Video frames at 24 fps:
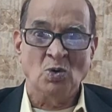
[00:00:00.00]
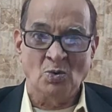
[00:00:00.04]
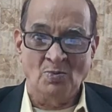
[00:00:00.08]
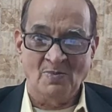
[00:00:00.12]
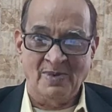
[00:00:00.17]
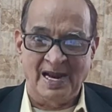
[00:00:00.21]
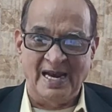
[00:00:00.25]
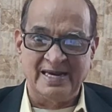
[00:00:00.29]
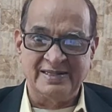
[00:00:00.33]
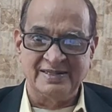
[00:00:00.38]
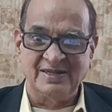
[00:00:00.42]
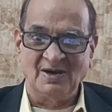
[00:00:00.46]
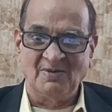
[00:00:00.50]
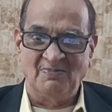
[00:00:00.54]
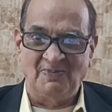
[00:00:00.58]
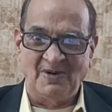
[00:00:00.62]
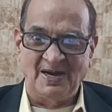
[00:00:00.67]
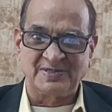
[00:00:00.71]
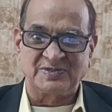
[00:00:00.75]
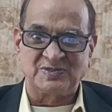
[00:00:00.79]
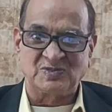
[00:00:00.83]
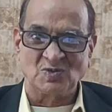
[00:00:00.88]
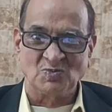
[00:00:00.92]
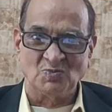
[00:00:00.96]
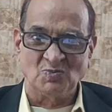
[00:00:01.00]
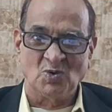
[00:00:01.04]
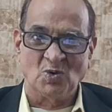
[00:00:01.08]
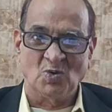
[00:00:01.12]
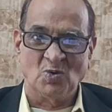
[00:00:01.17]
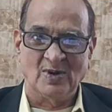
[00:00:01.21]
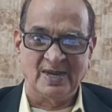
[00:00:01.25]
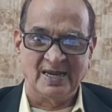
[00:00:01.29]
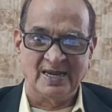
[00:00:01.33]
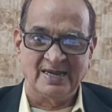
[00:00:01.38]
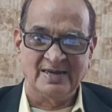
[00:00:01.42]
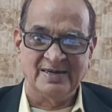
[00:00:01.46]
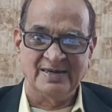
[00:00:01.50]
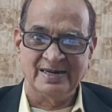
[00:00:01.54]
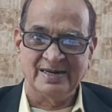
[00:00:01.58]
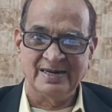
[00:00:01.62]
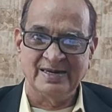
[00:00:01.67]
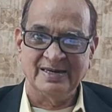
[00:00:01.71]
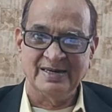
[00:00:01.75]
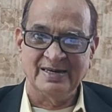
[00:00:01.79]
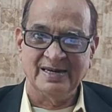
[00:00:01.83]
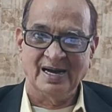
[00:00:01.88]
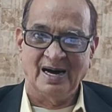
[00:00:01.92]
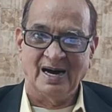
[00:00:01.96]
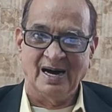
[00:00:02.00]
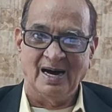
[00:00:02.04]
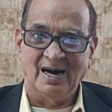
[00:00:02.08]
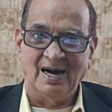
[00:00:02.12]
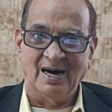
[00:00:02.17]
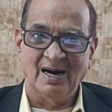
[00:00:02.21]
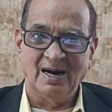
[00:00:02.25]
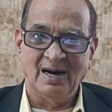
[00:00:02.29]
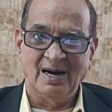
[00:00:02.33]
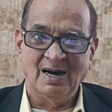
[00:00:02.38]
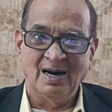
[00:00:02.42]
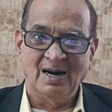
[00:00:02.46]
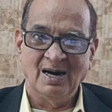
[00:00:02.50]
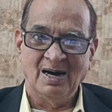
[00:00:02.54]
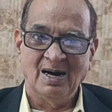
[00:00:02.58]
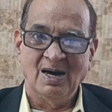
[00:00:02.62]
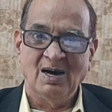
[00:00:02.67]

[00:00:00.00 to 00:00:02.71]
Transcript: who made the first movie in India,